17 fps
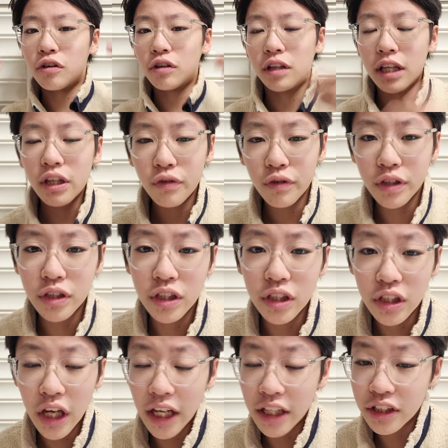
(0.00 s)
to
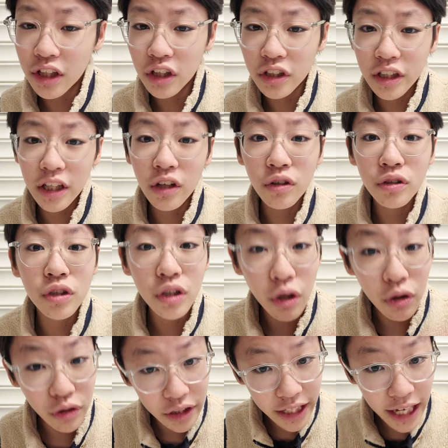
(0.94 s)
liquids, and solids can also
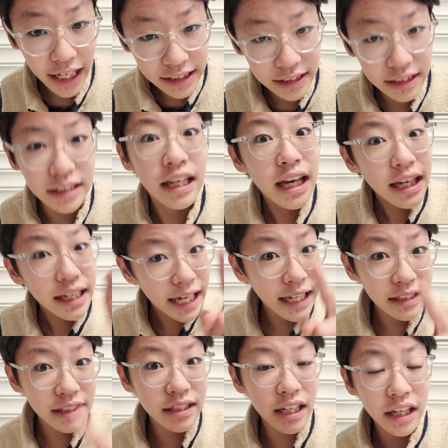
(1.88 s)
go to gases.
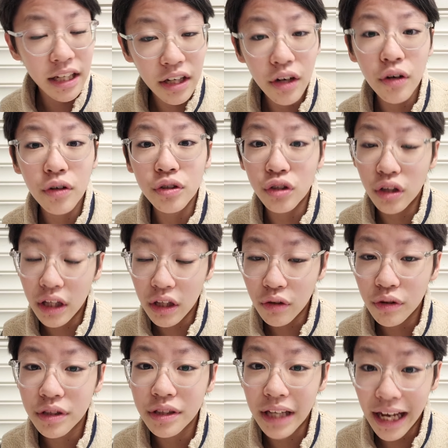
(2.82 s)
Gases can go to
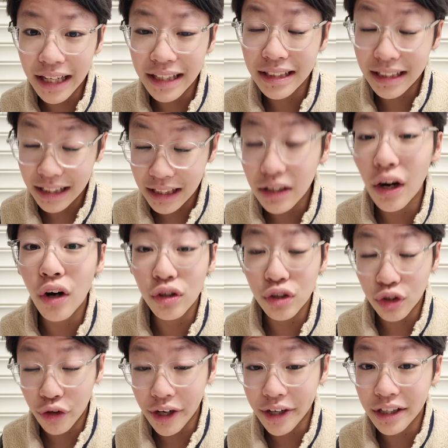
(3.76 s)
liquids and go
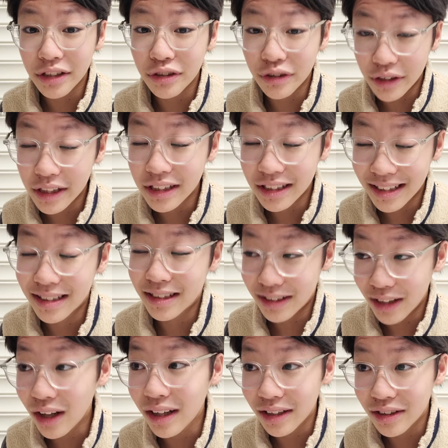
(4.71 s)
straight to
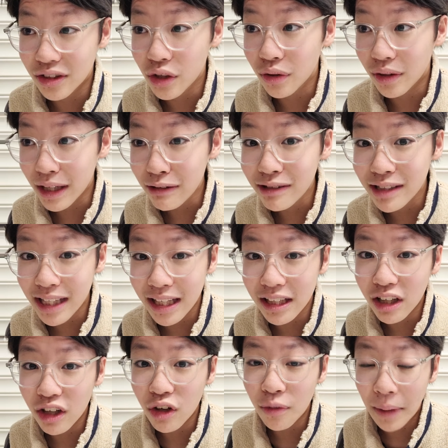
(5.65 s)
solids too. Liquids can
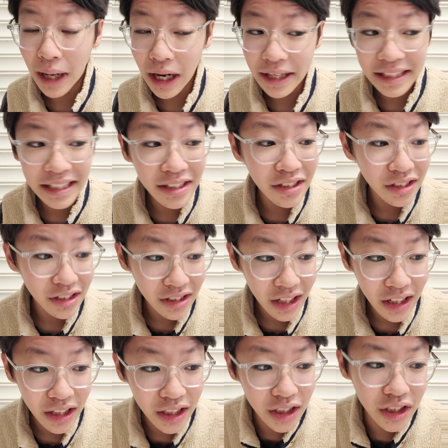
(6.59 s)
go either
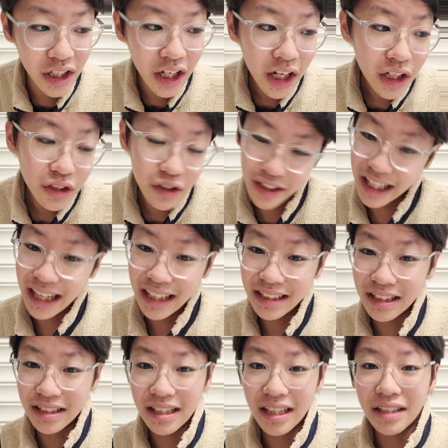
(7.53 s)
solids to
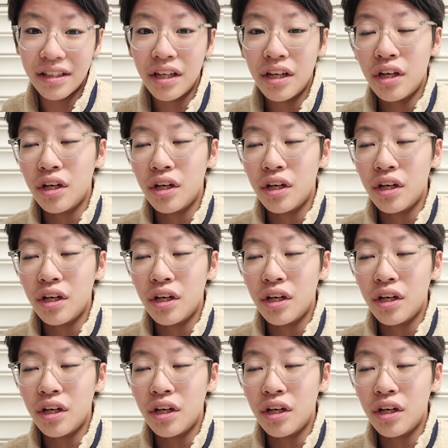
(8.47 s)
gases, and